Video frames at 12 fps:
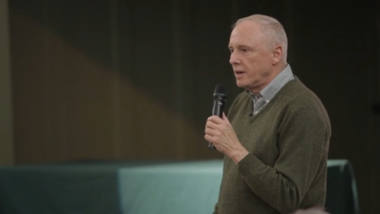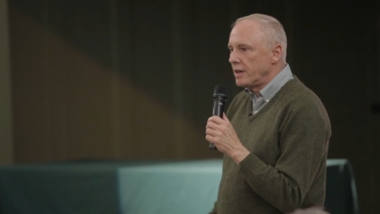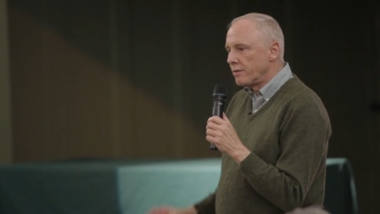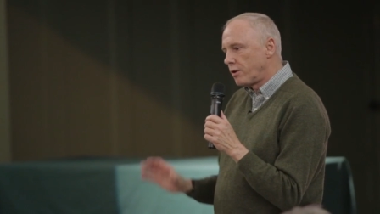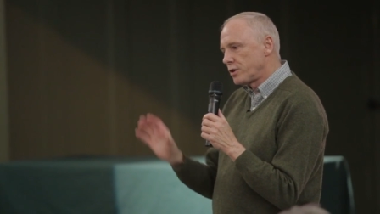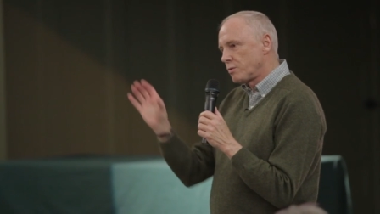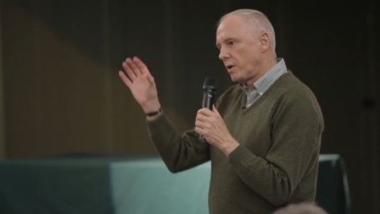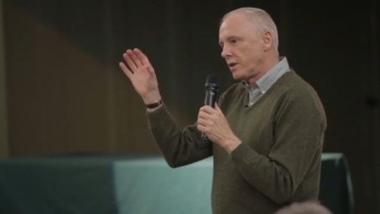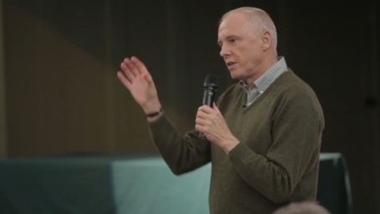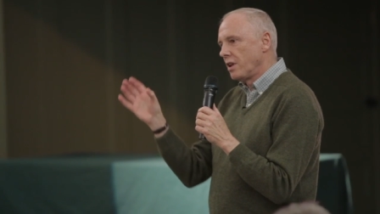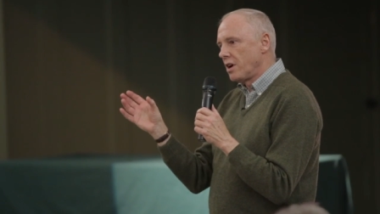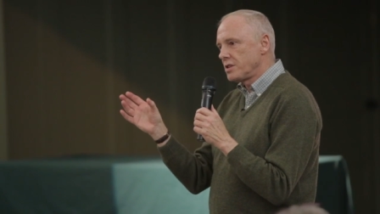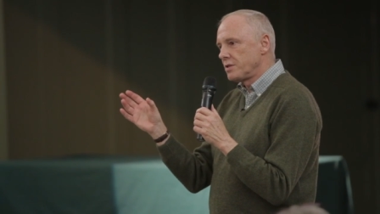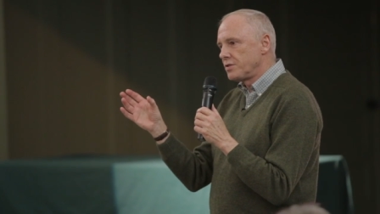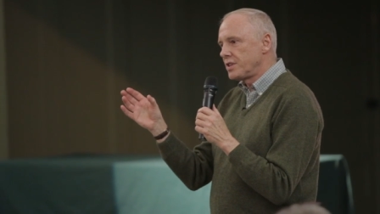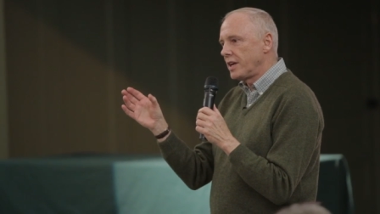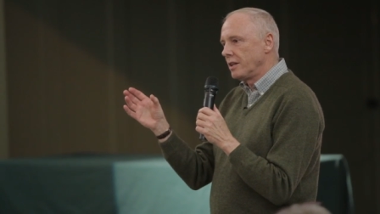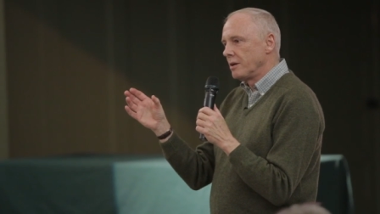and of course, one of the laws of
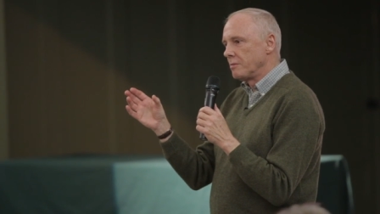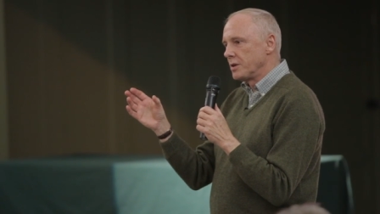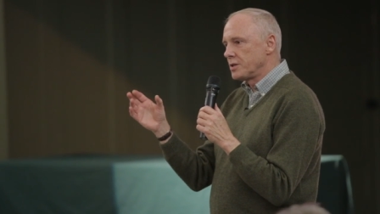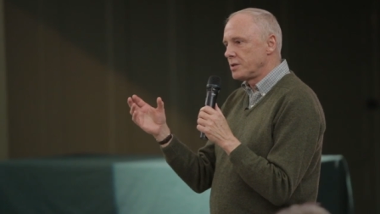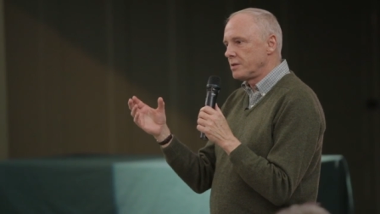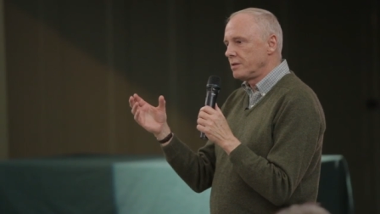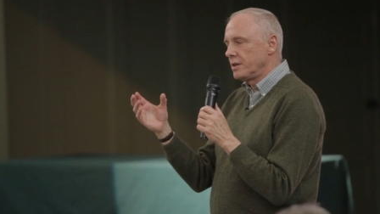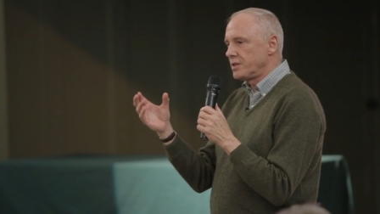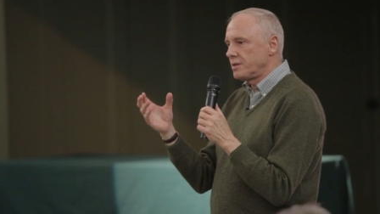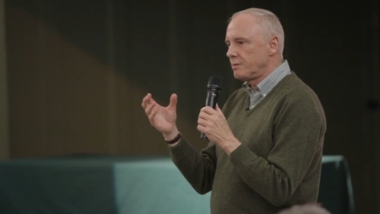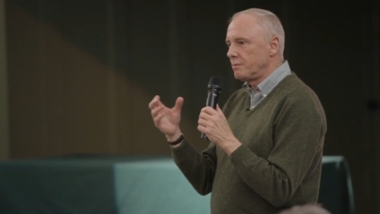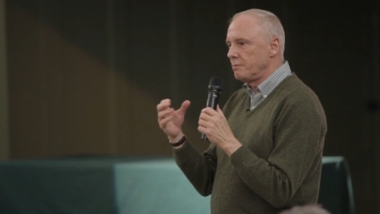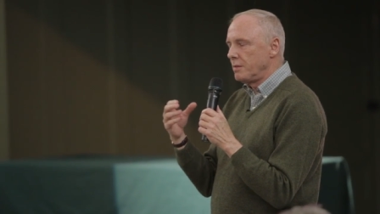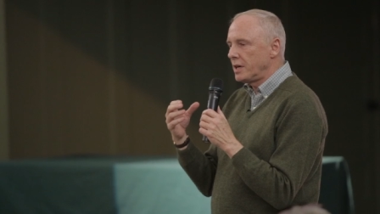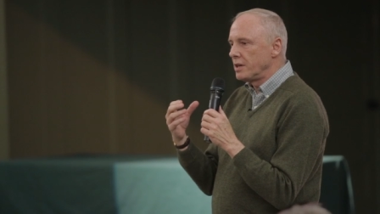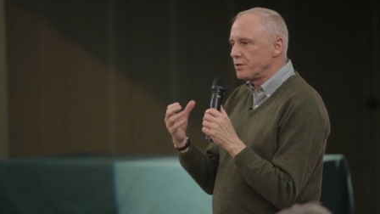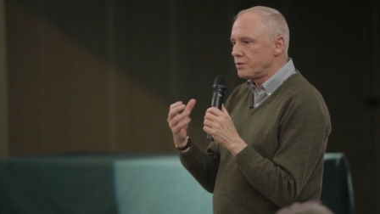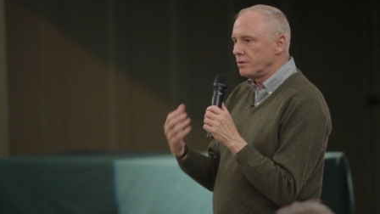Salem is, is
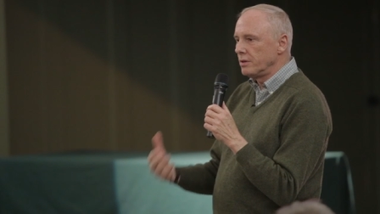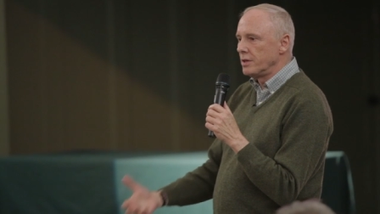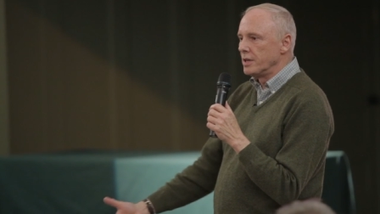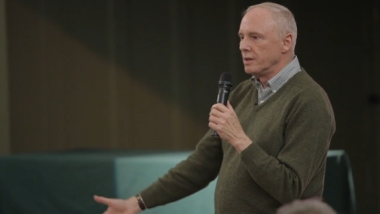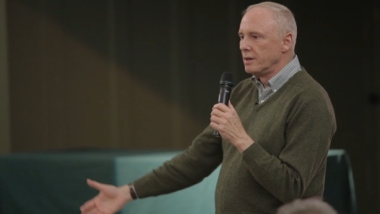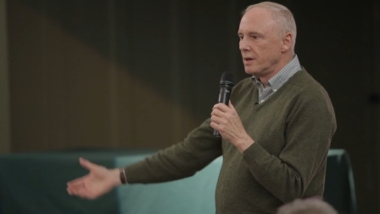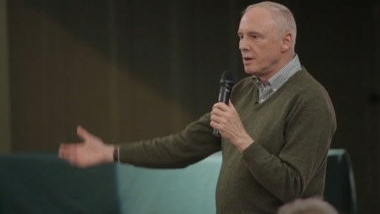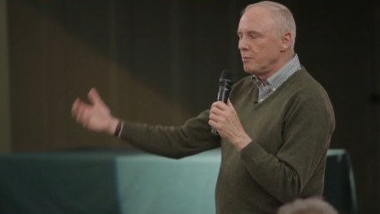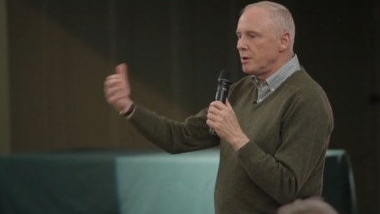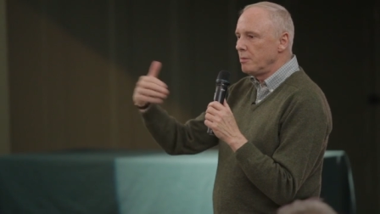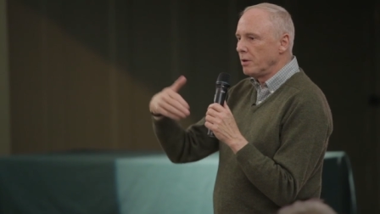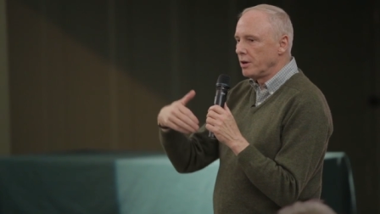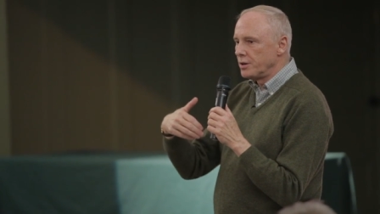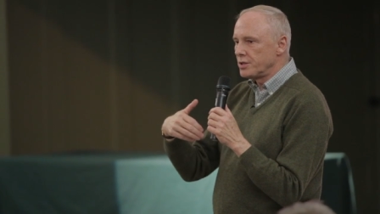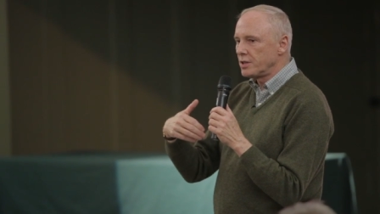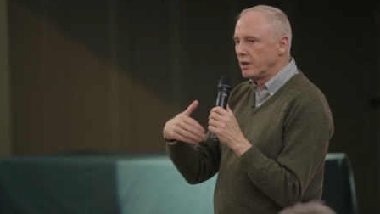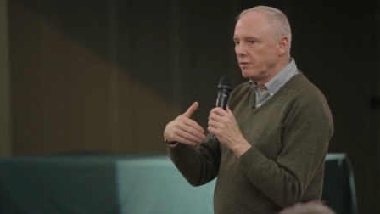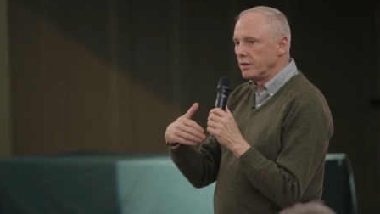making sure that people are
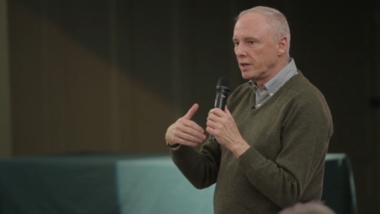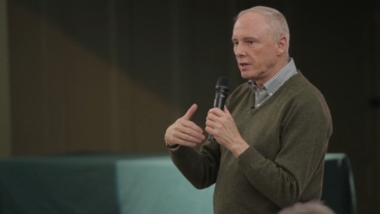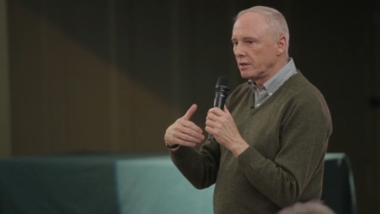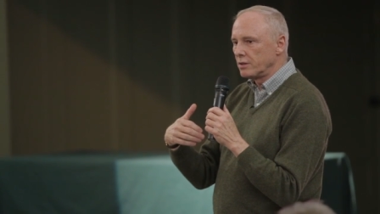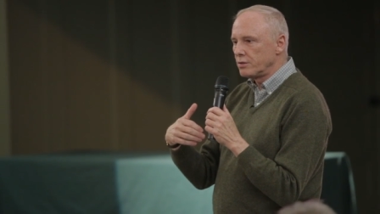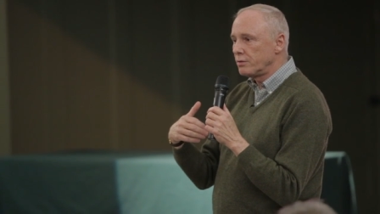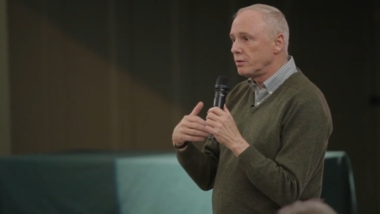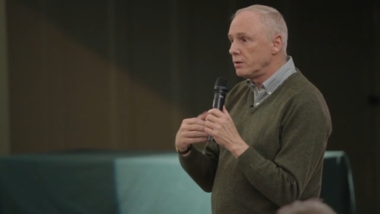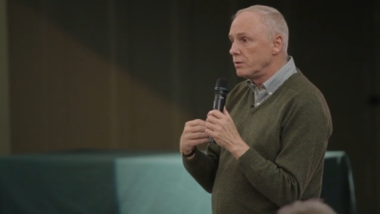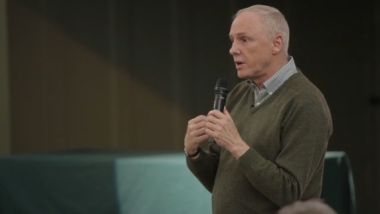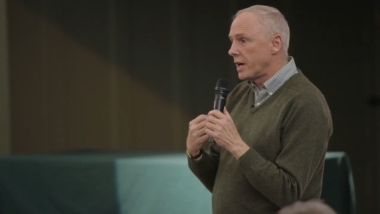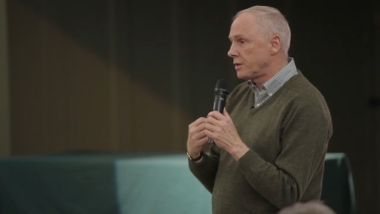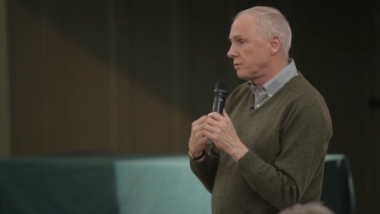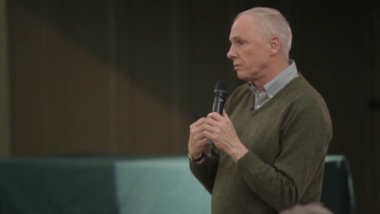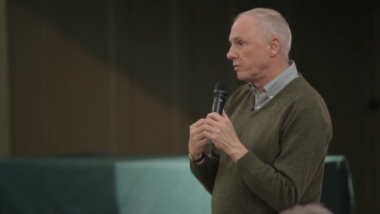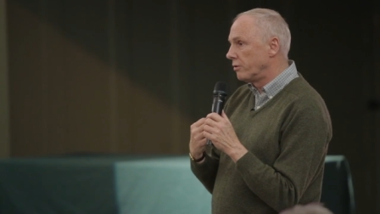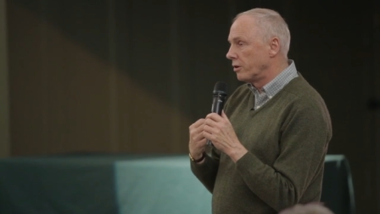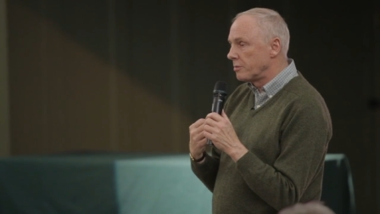discovering true
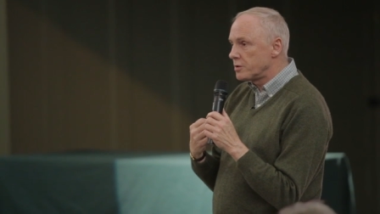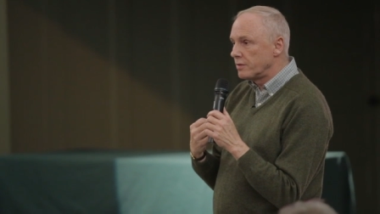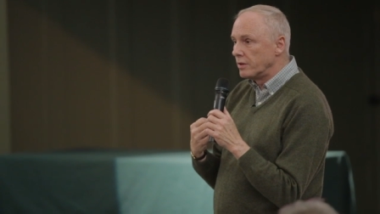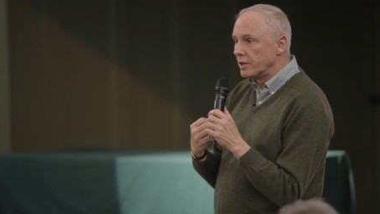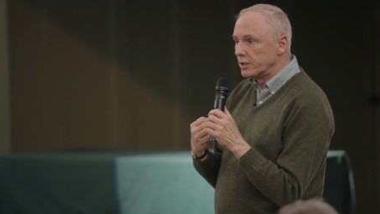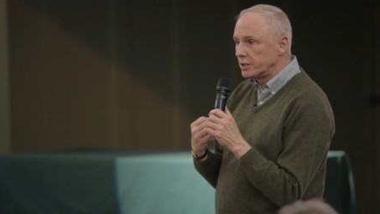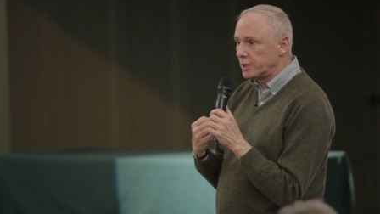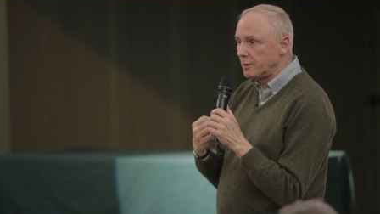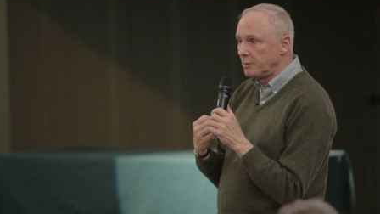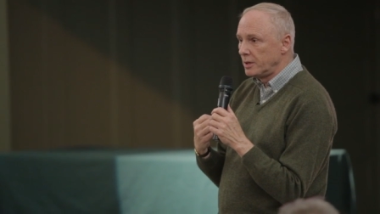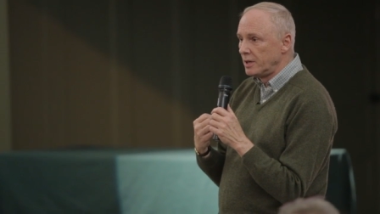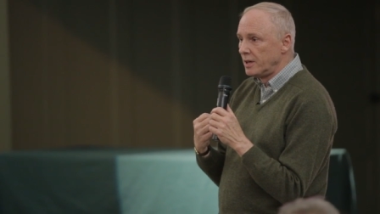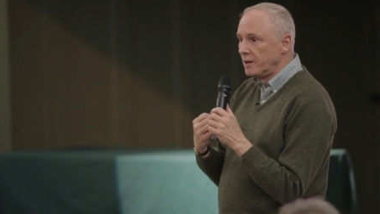natural forms of leadership,